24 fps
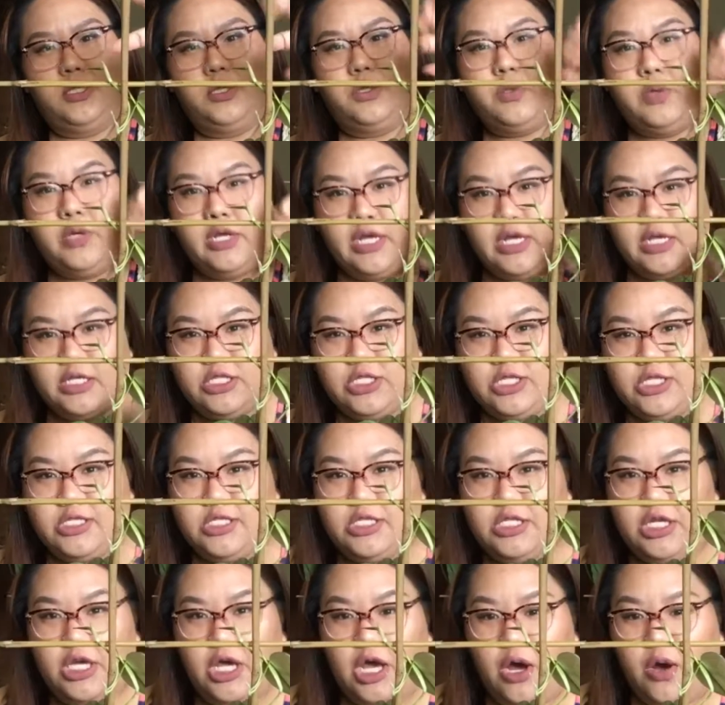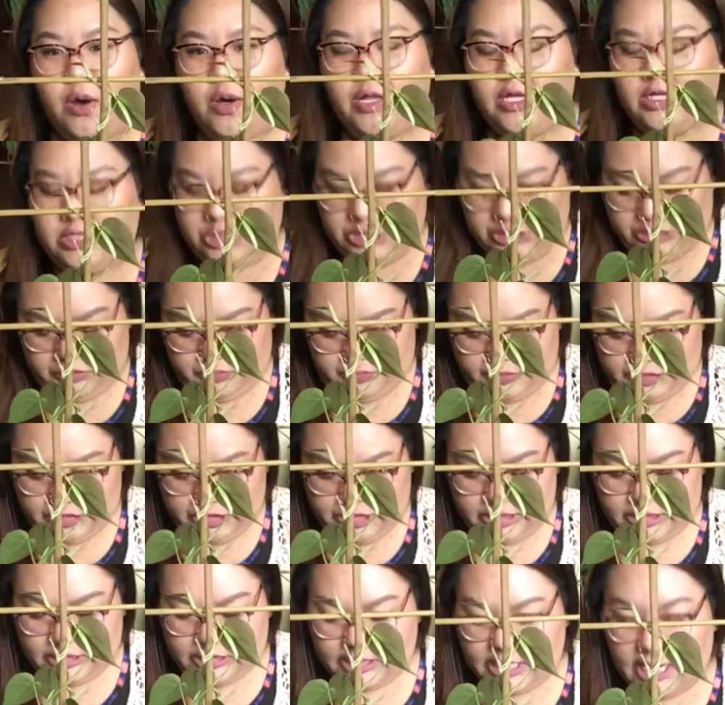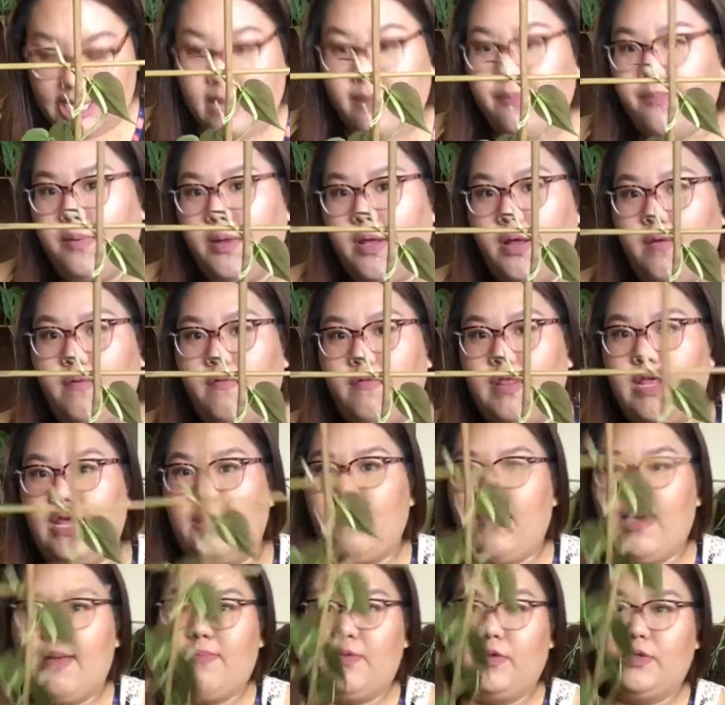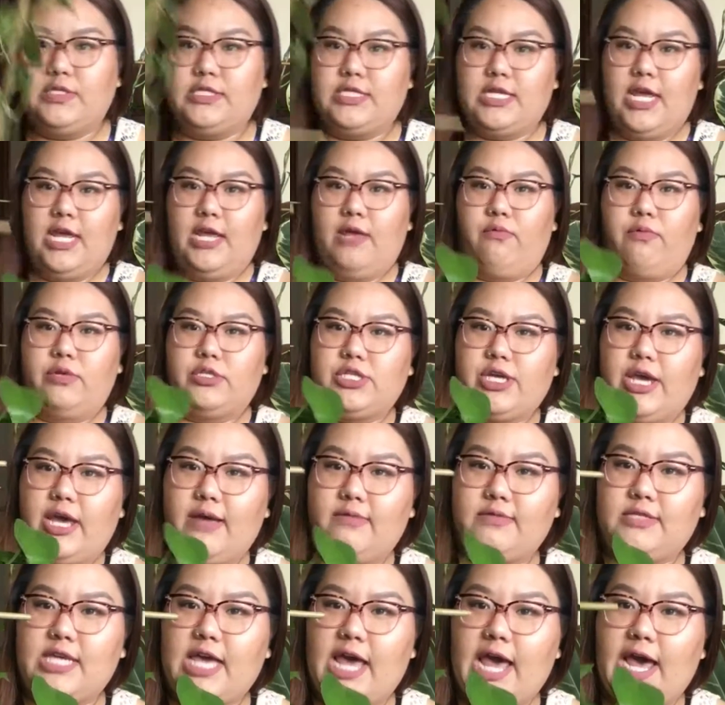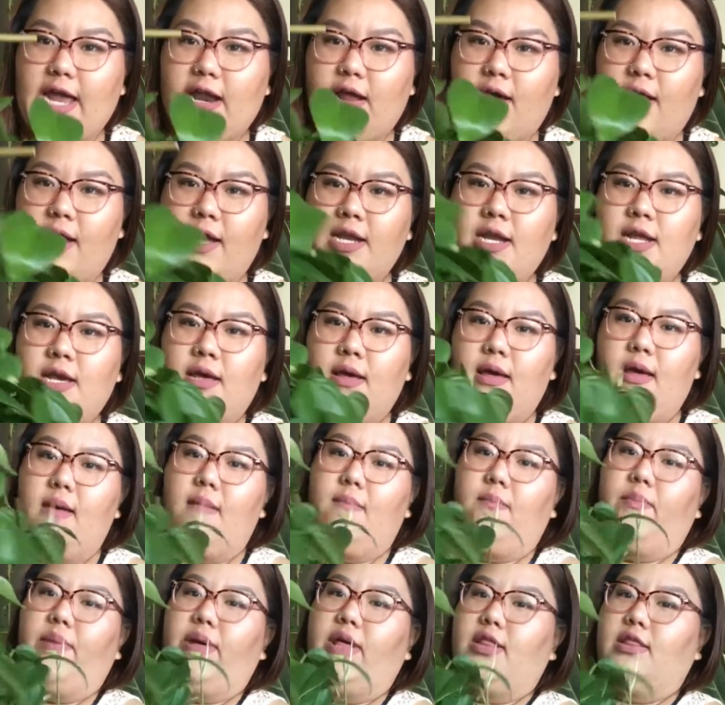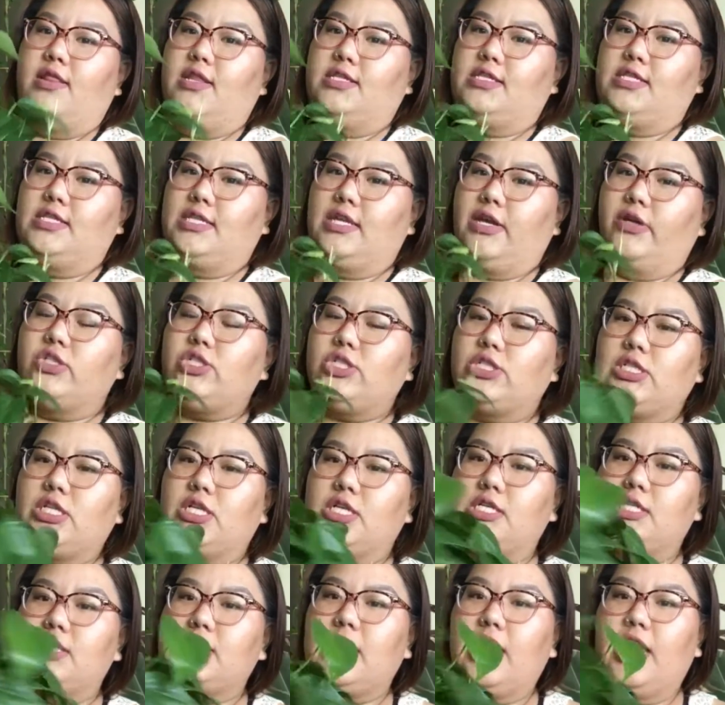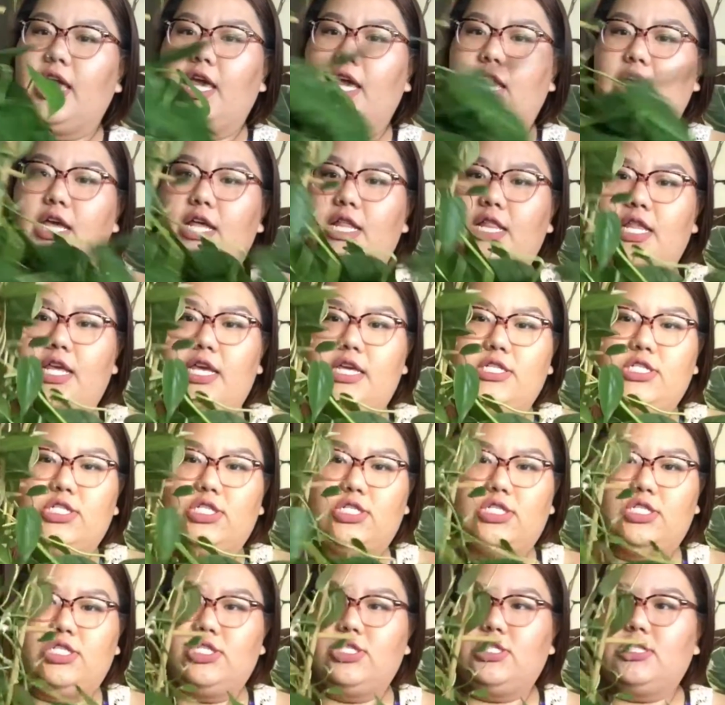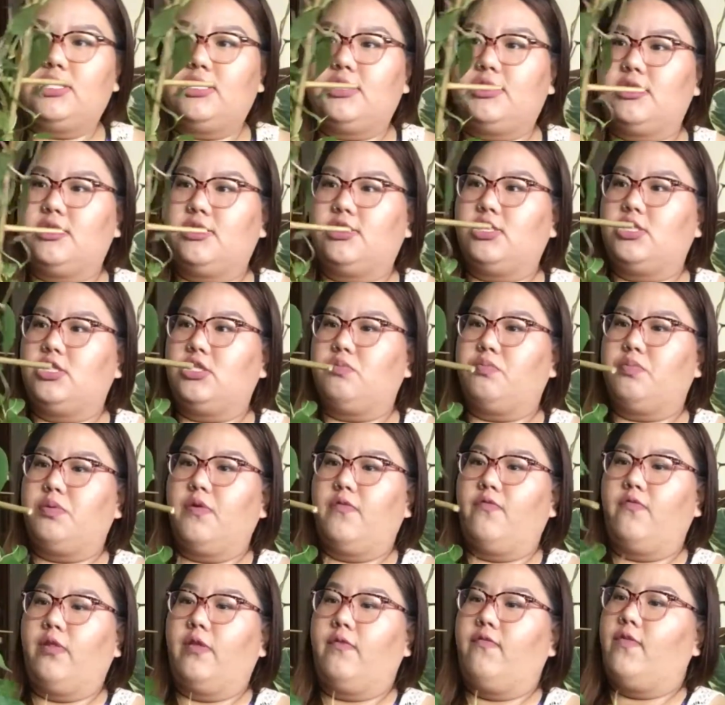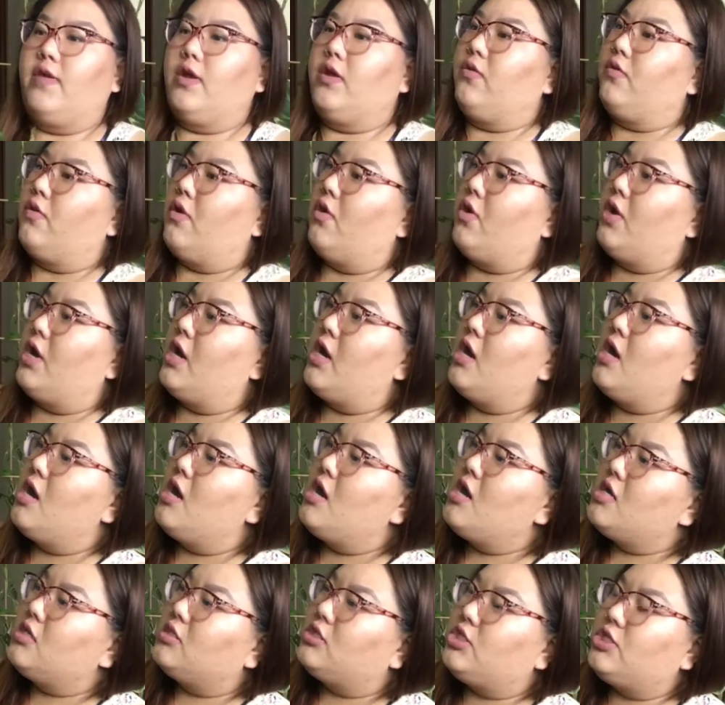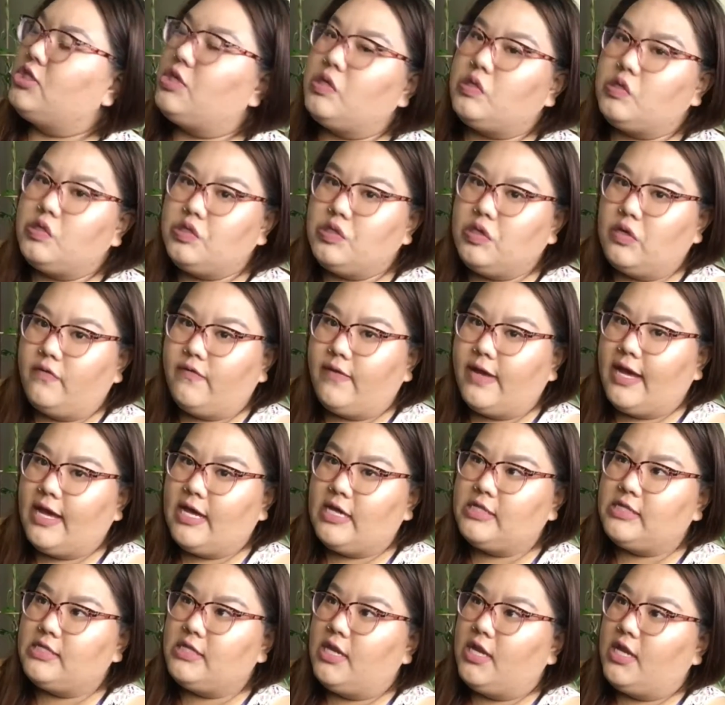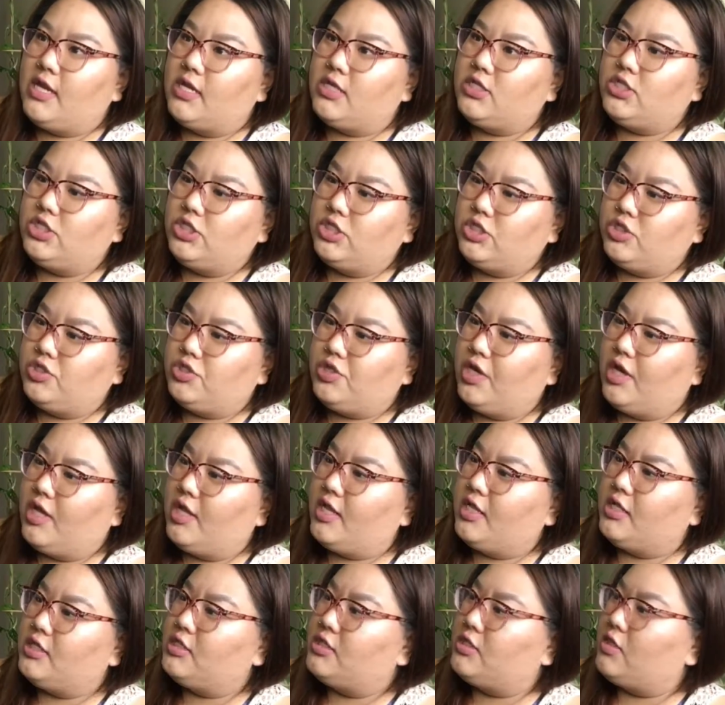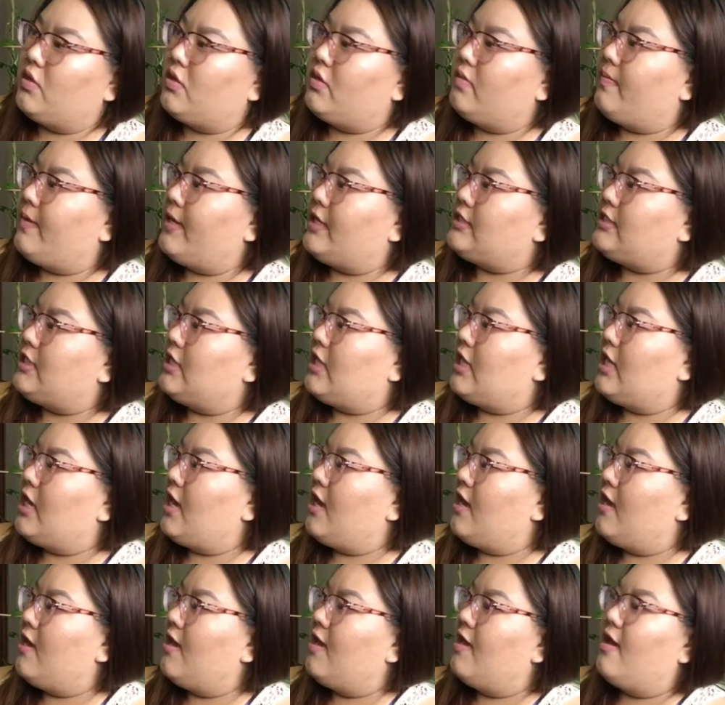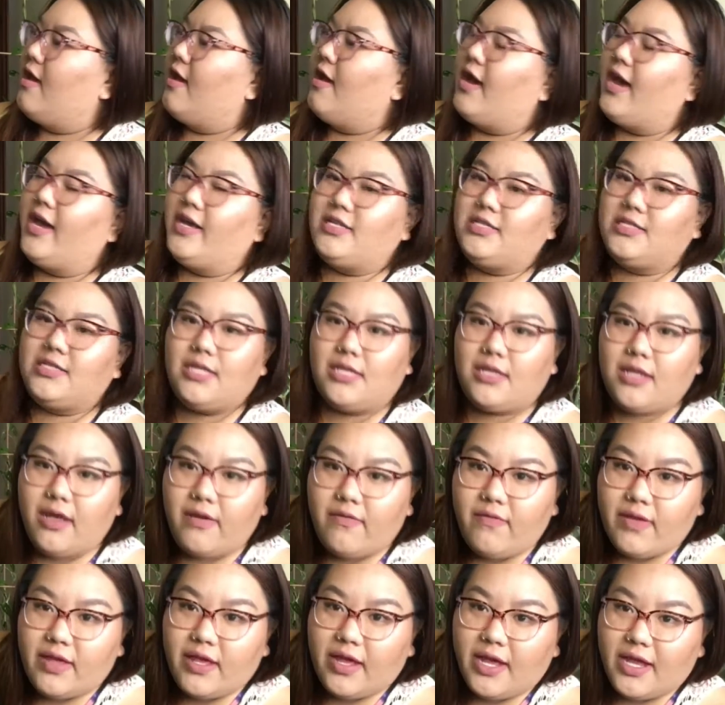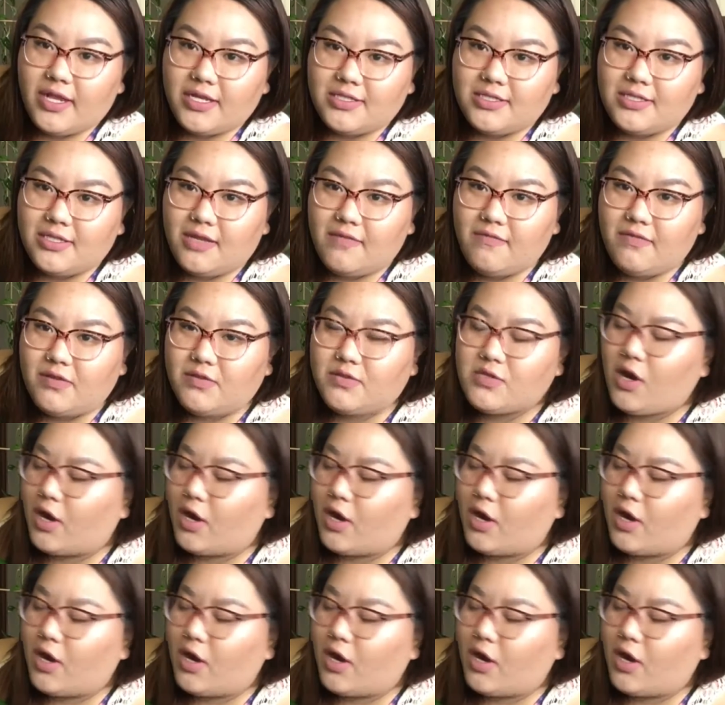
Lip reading: 3 inches to go, and then she's reaching the top of the bamboo stake, which I have to add on. But this is how she looks like. Like, she's just such a prolific grower. She grows so fast, and she's trailing so amazingly. I just love it. I just love those